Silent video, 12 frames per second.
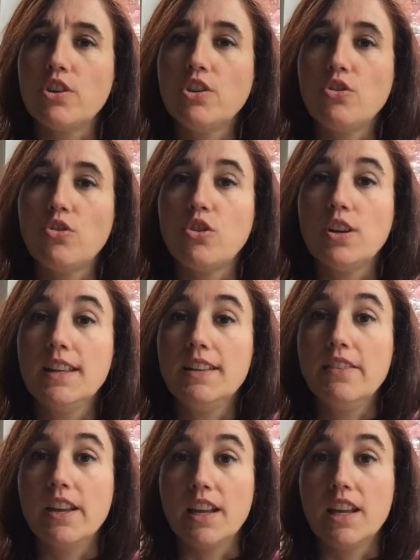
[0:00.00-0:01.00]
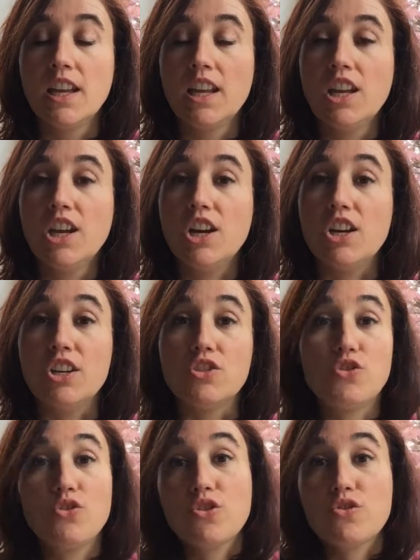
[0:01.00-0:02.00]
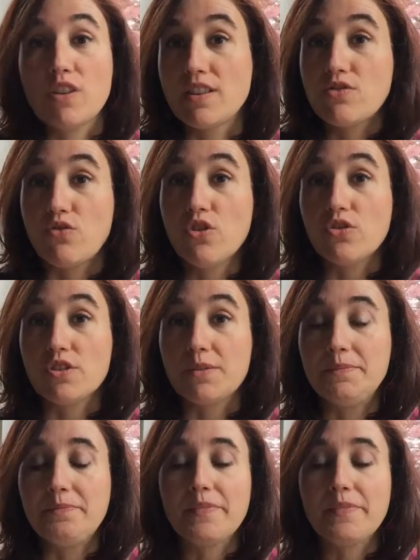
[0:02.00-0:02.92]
you're living to your strengths or not.